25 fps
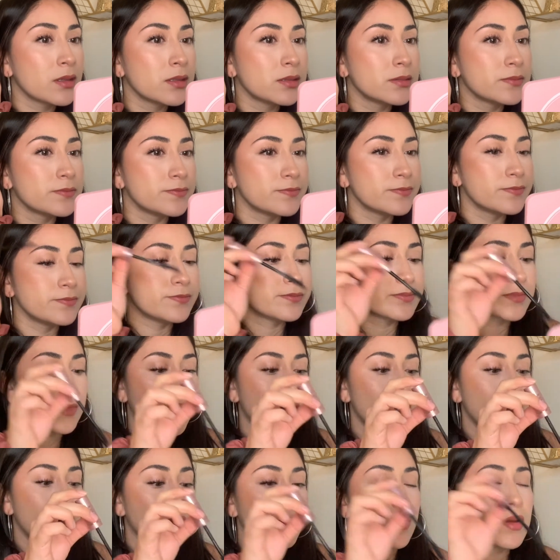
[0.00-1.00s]
I don't
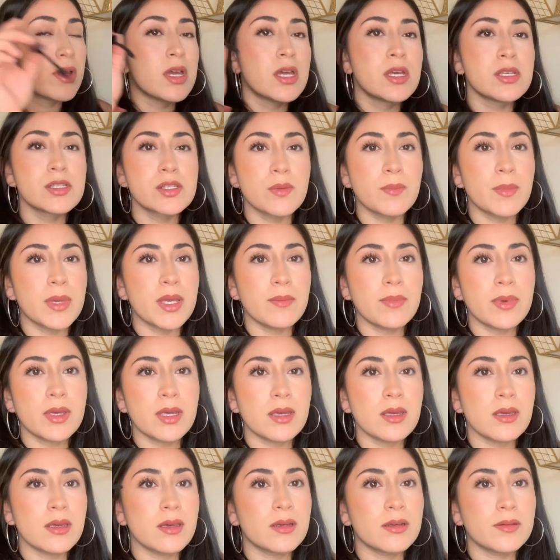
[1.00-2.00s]
know. So
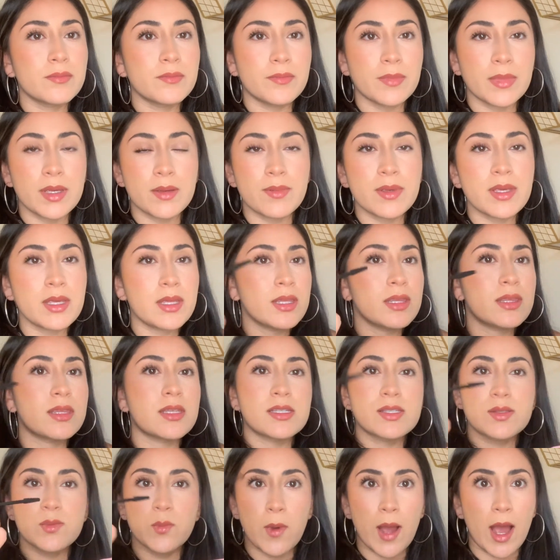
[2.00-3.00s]
maybe this
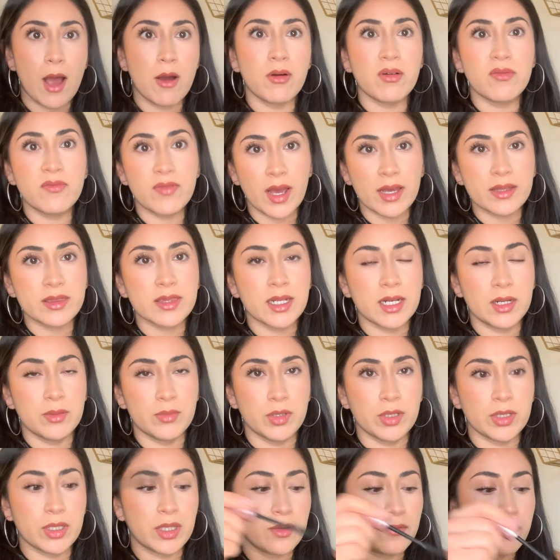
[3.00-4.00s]
wow effect that I'm
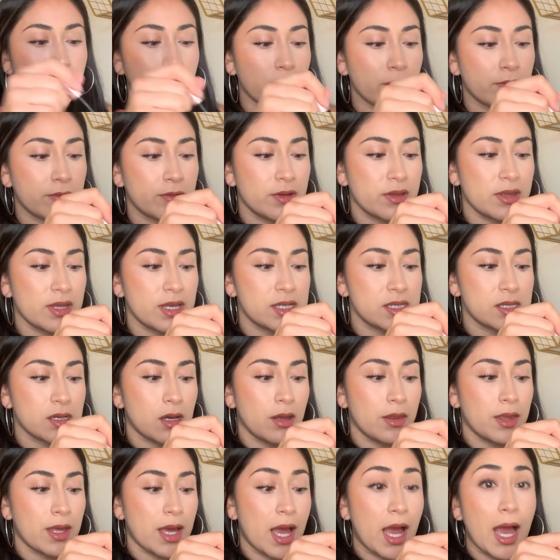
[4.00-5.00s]
looking for this, all
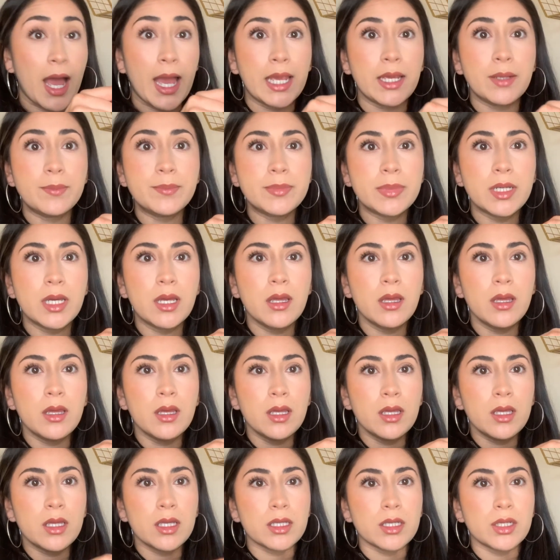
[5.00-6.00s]
the hype,
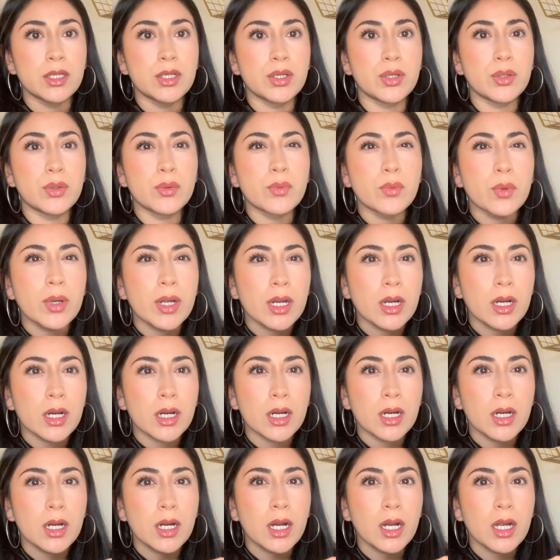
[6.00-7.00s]
you know,
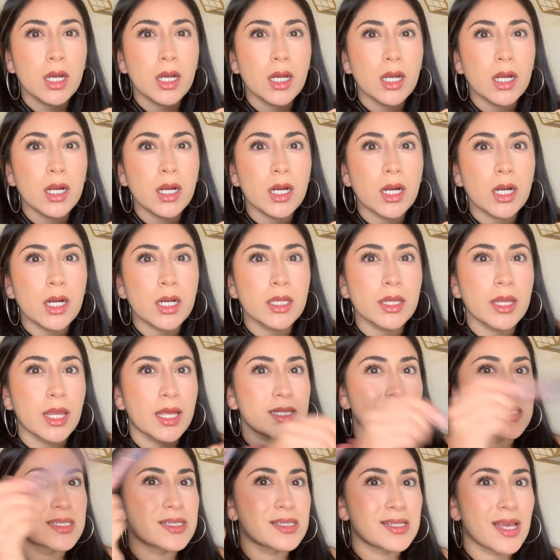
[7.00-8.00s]
where
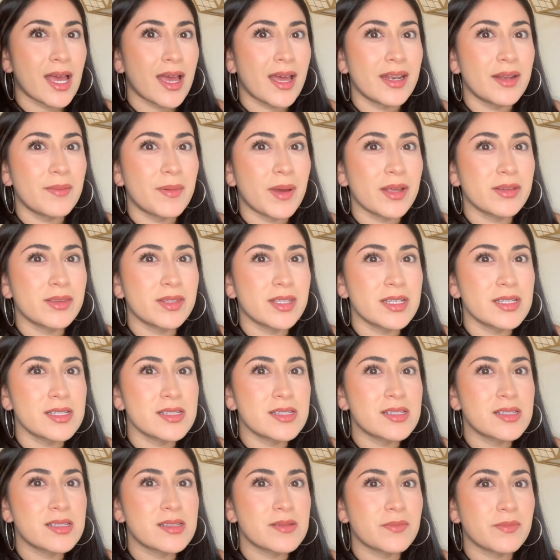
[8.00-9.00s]
that's said about this,
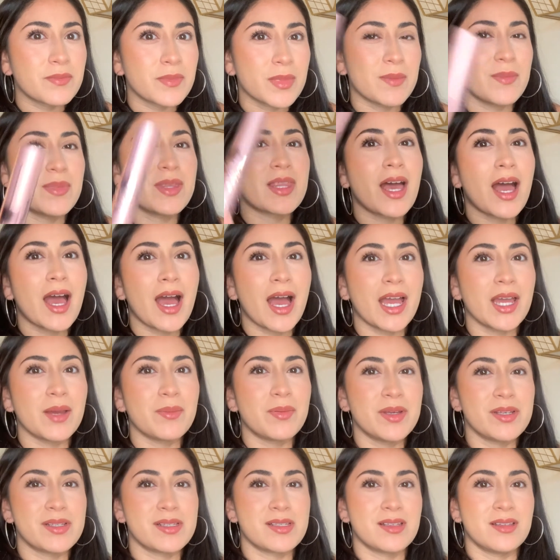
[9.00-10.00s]
maybe the hype
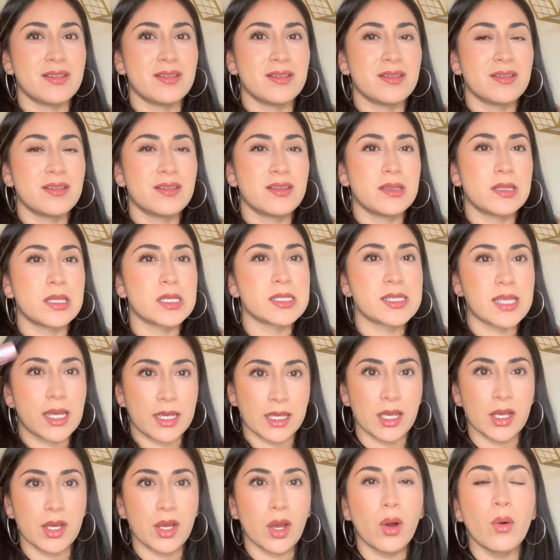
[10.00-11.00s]
is in the
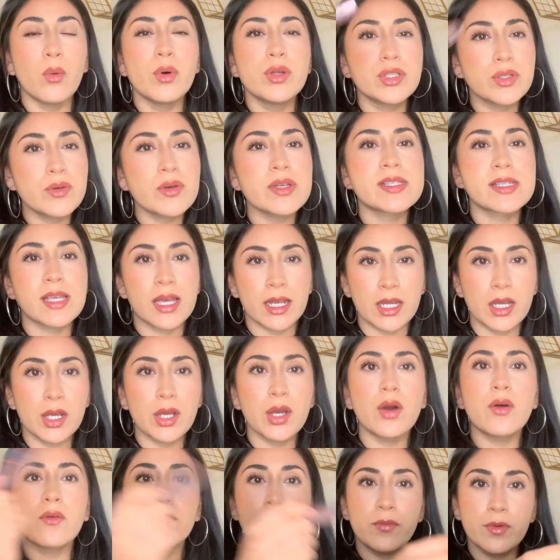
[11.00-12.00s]
second coat. We'll do a second
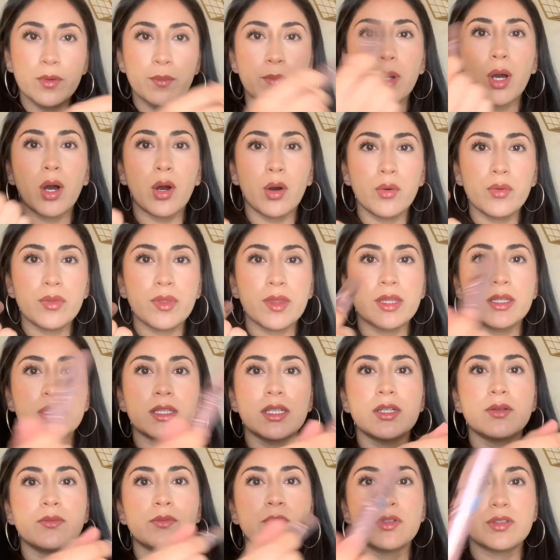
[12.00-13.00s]
coat for both, and
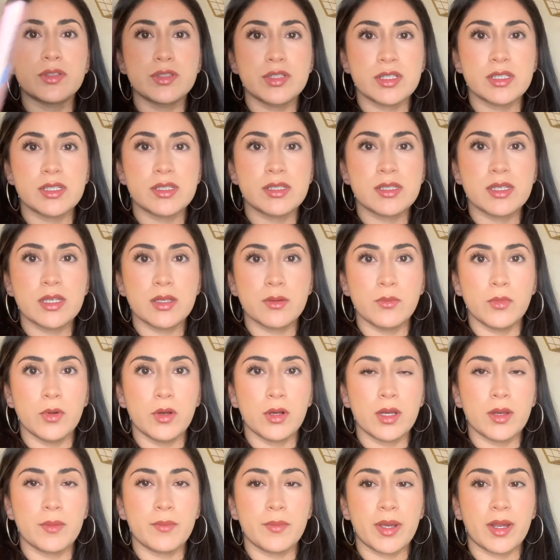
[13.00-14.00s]
then we'll
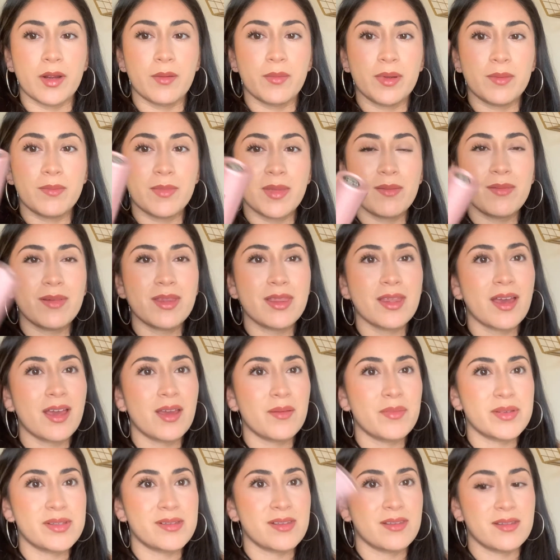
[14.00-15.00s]
compare, but maybe the hype
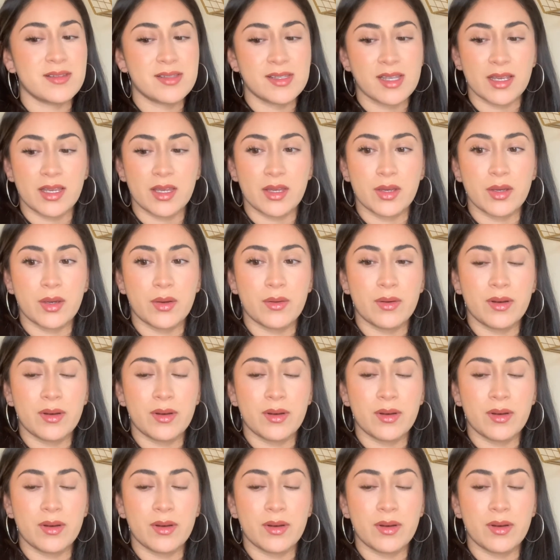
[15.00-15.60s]
is in the second coat.